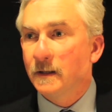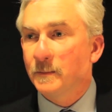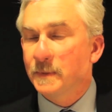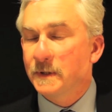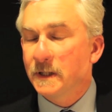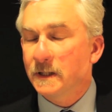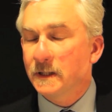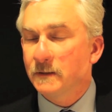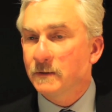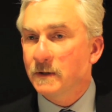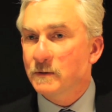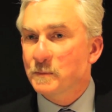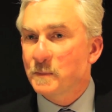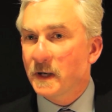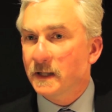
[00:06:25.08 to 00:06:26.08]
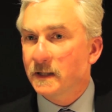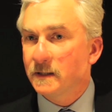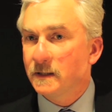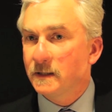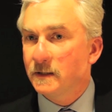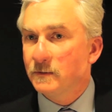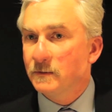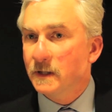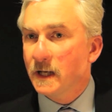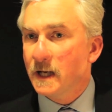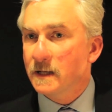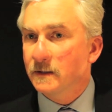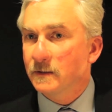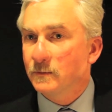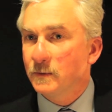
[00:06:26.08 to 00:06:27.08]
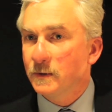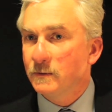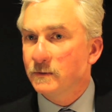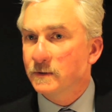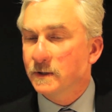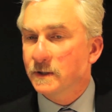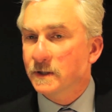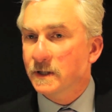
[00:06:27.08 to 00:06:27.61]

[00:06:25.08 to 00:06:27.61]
And particularly when I was back in the UK and the wounds had